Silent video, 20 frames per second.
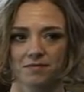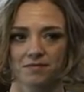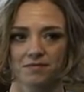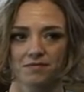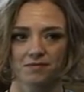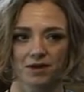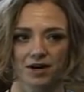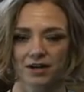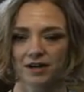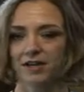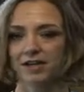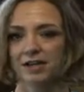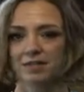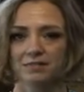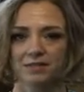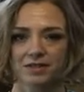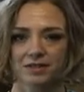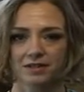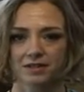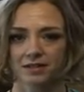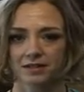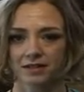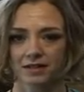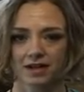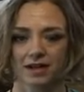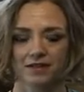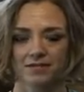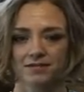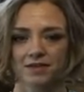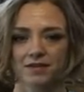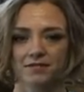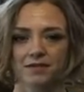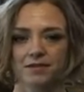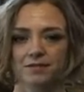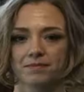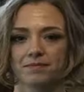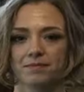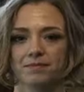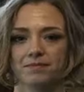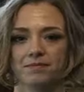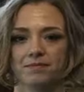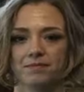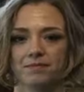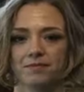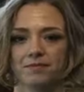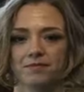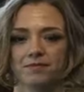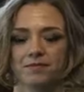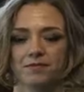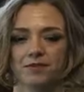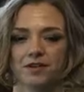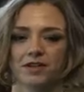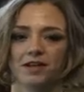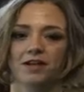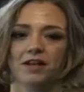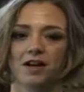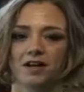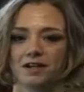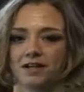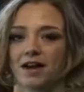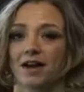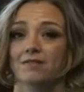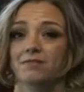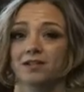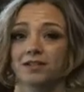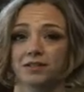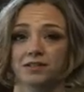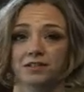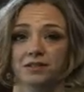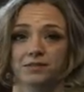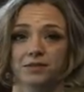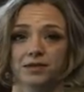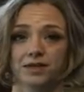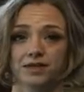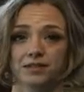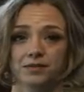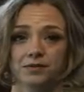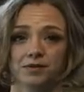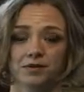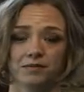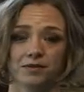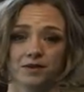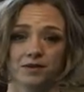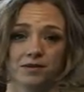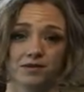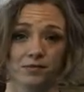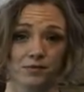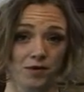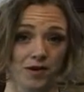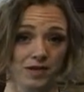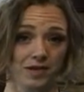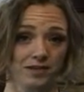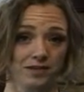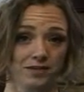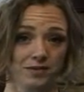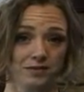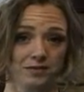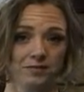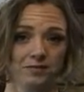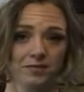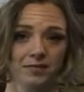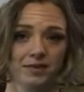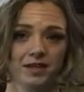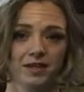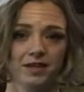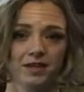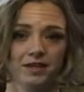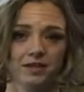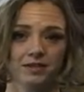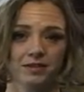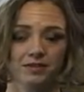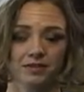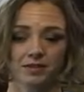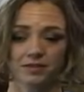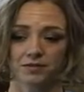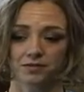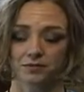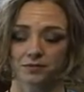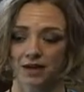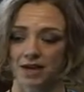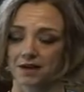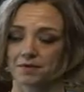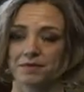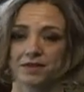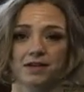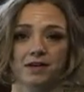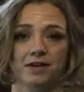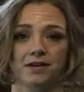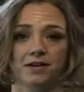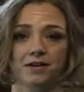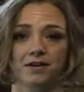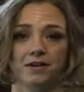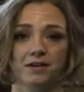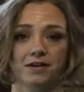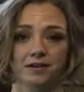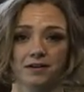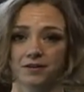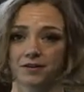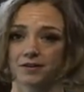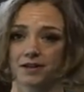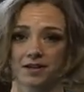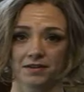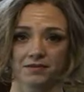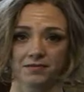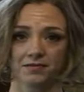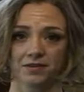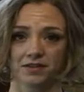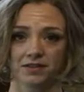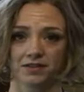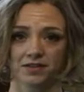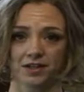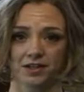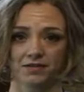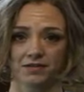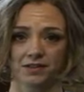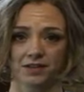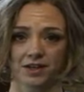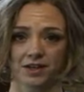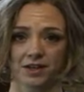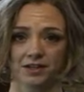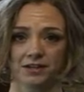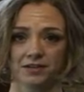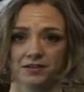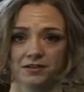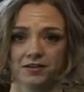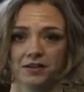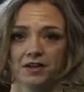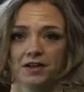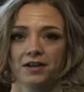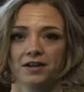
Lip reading: marketing and business that I've never really gotten to have much experience with, but always wanted to. So I just randomly got a call literally on the first day of the challenge.